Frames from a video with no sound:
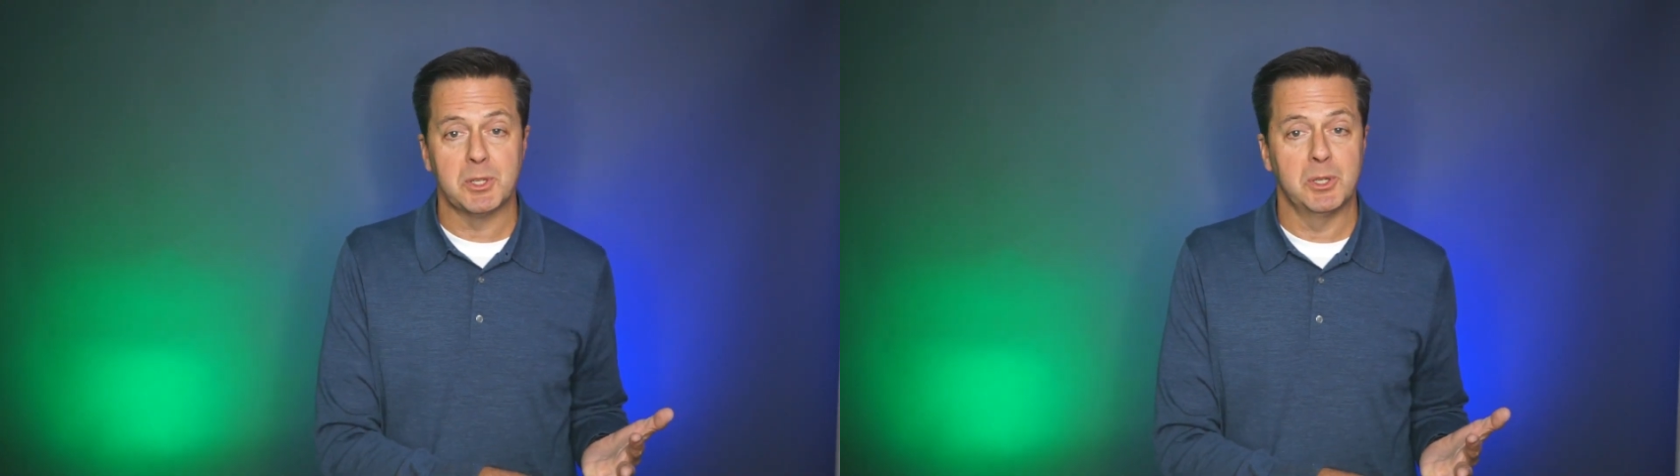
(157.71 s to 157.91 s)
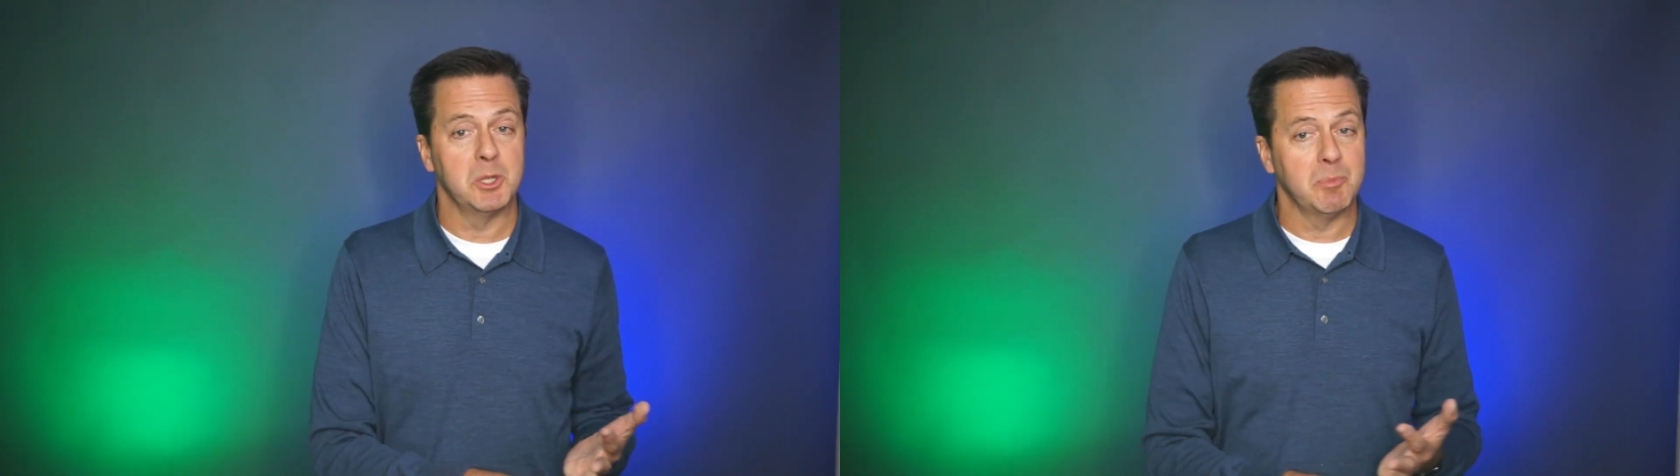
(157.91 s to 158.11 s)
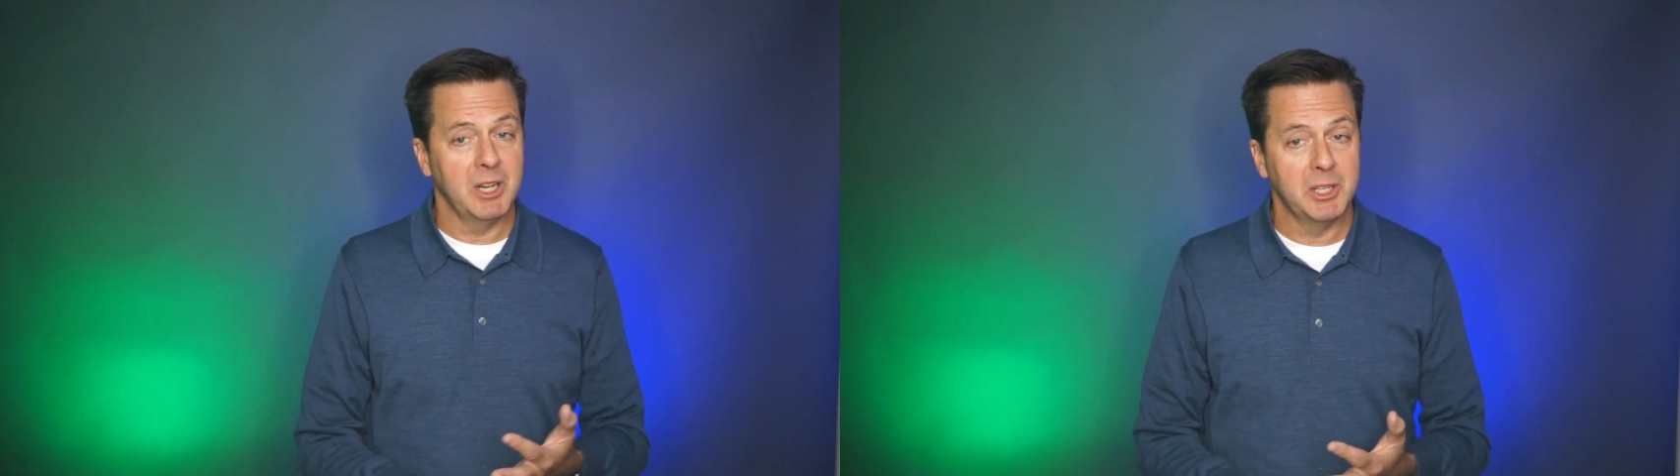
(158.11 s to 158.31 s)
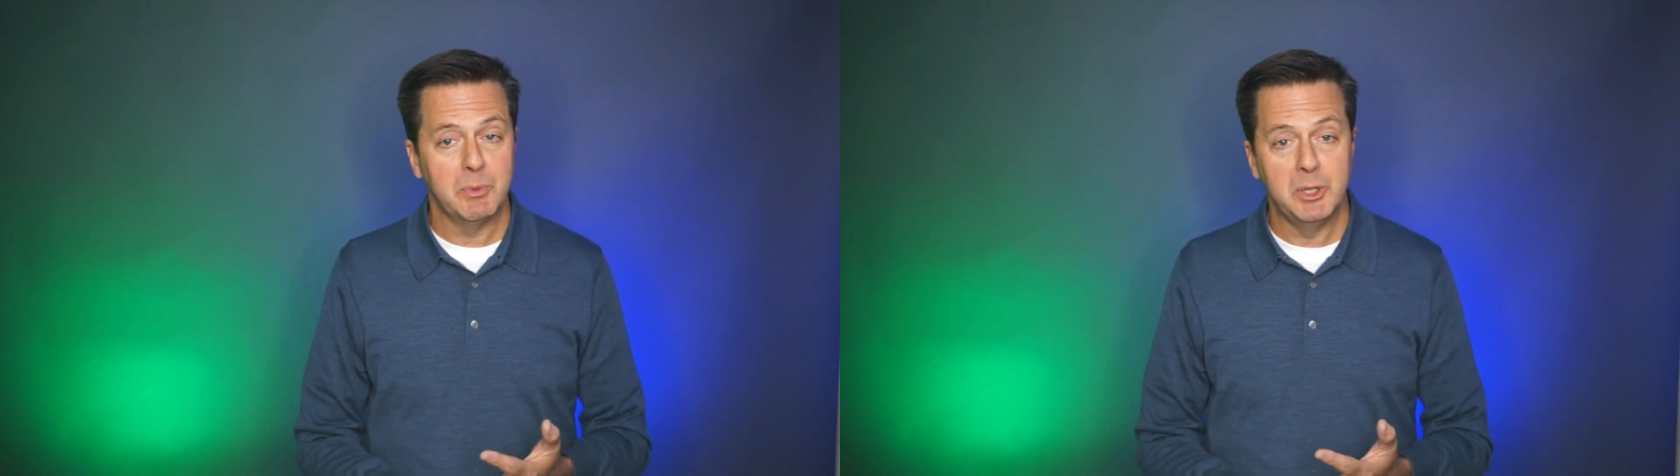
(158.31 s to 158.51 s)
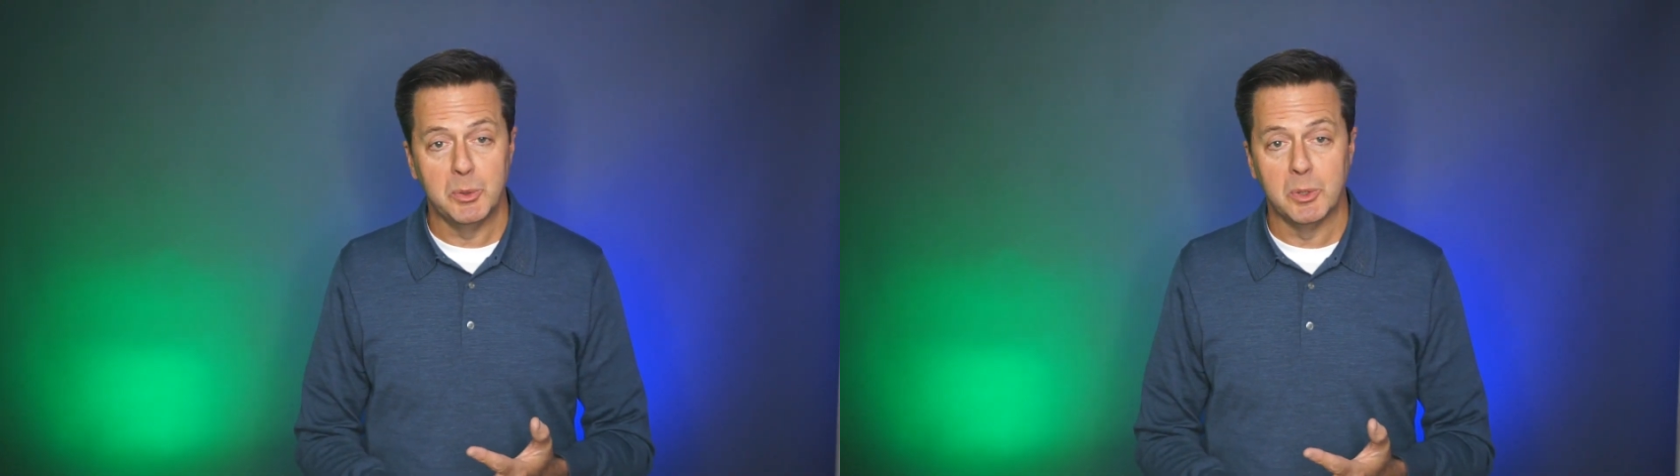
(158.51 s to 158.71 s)
certs upon the
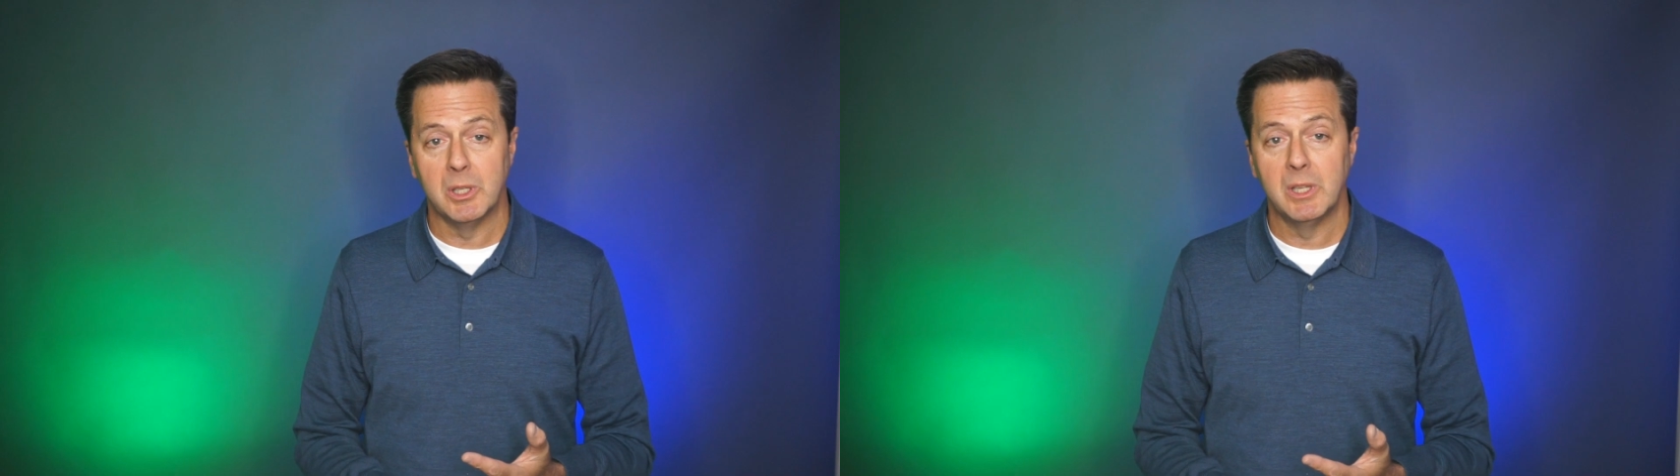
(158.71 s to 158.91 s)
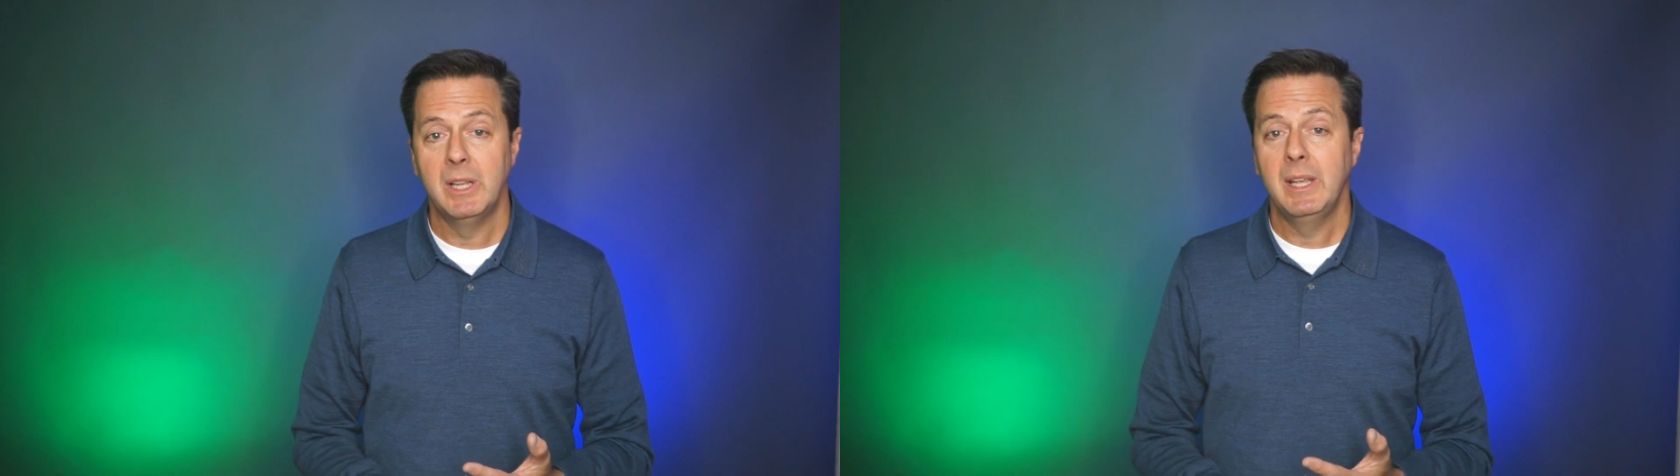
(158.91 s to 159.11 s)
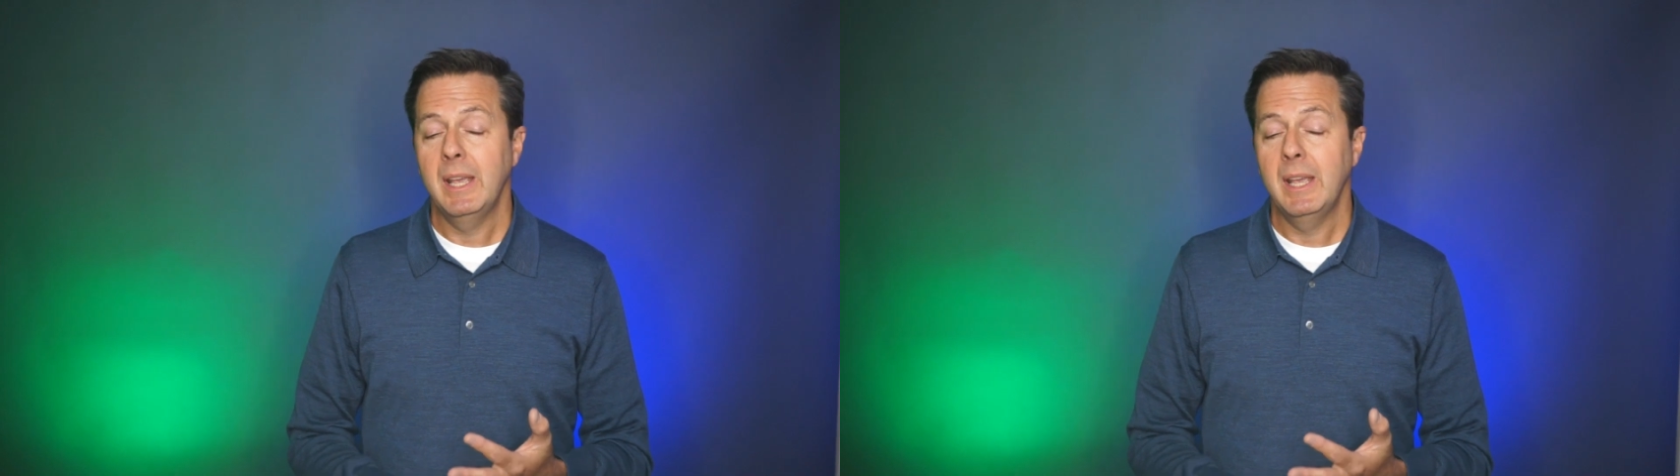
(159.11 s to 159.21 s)
renewal